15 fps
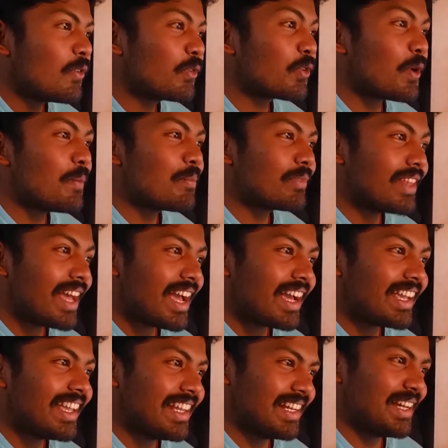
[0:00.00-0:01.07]
From
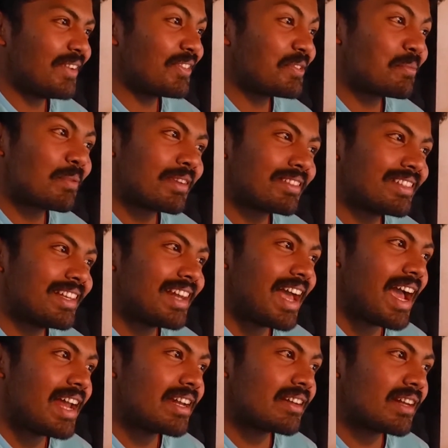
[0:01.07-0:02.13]
there, he left prison
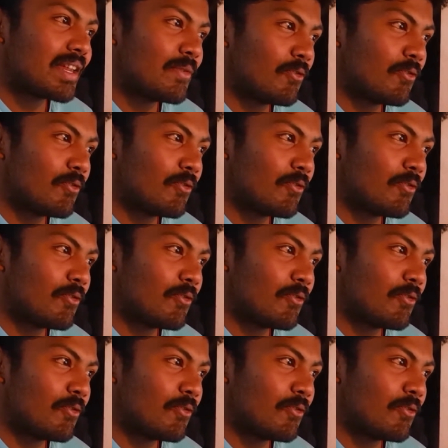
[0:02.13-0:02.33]
and